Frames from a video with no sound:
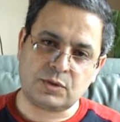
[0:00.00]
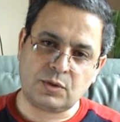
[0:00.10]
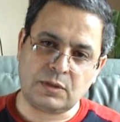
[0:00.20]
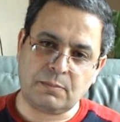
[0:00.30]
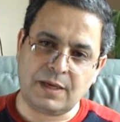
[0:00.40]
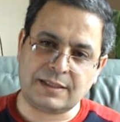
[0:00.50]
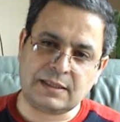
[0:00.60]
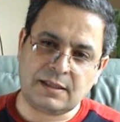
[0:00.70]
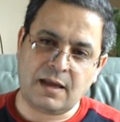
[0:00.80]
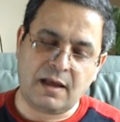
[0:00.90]
So the blood
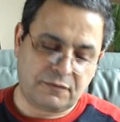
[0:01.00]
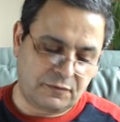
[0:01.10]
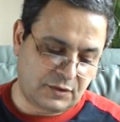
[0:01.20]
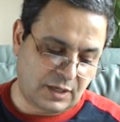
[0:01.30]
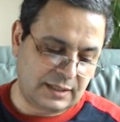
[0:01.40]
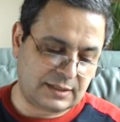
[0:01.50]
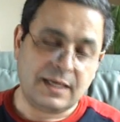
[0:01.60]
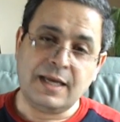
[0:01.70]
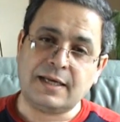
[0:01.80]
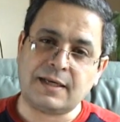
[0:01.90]
and the life of
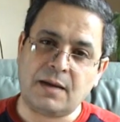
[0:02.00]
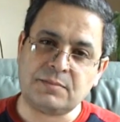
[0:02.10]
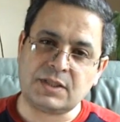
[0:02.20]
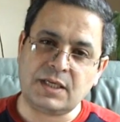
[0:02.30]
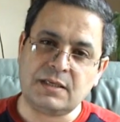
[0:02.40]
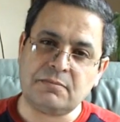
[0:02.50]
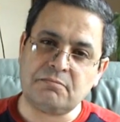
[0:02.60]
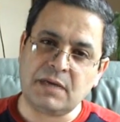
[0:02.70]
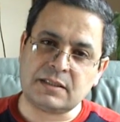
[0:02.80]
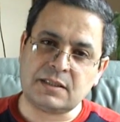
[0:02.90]
Christ comes in,
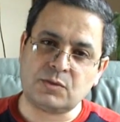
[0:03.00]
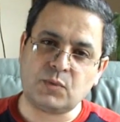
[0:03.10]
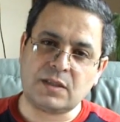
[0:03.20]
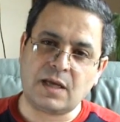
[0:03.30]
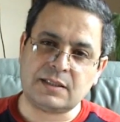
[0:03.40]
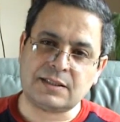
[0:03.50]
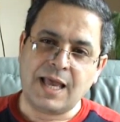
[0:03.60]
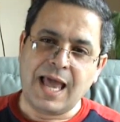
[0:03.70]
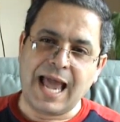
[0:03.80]
mixes with us,